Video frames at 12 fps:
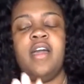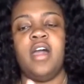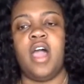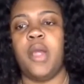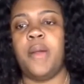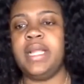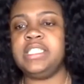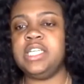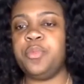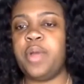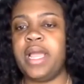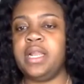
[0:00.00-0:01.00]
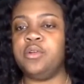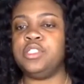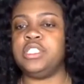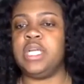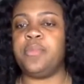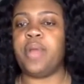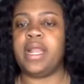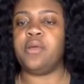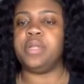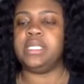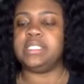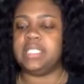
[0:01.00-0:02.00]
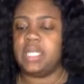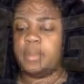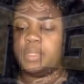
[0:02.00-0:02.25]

All right, jump right on into number